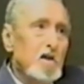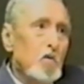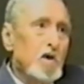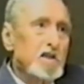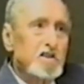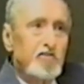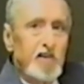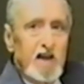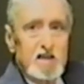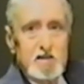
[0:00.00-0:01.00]
What is
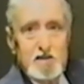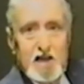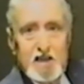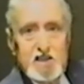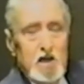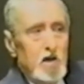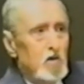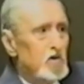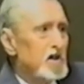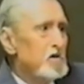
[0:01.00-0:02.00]
factor X?
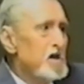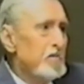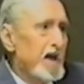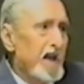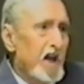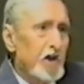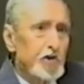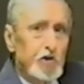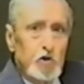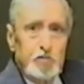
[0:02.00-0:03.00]
What do you mean by
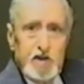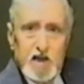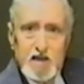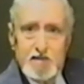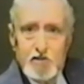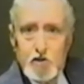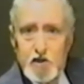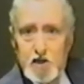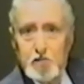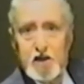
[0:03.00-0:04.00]
entropy? I never heard
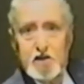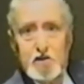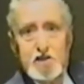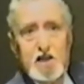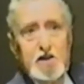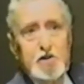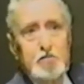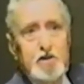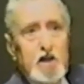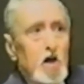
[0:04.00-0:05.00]
anybody use
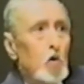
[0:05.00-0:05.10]
entropy.